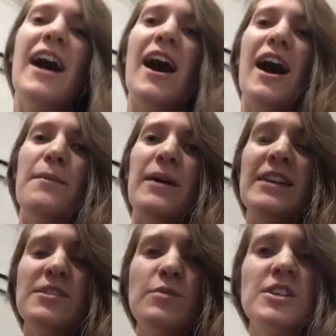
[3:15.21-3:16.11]
Um, but
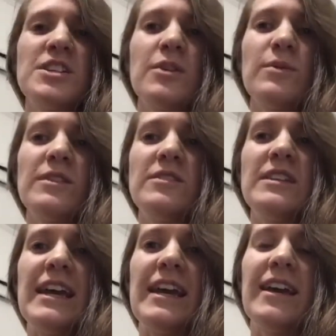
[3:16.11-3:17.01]
I just want to share with you
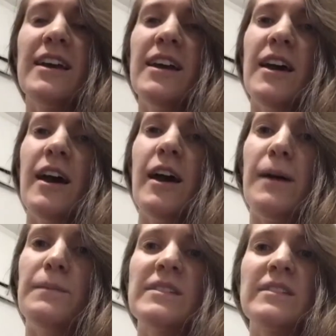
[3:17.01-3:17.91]
today
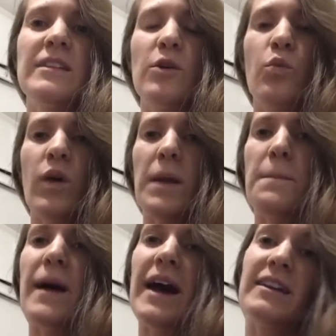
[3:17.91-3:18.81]
um, basically what
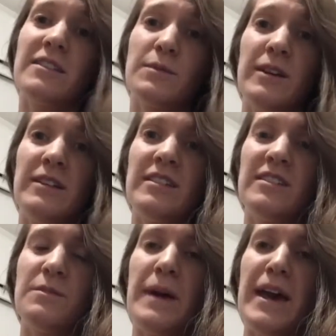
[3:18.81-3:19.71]
my experience
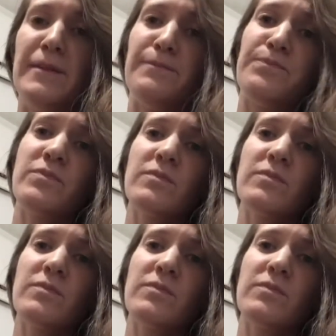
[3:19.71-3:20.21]
has been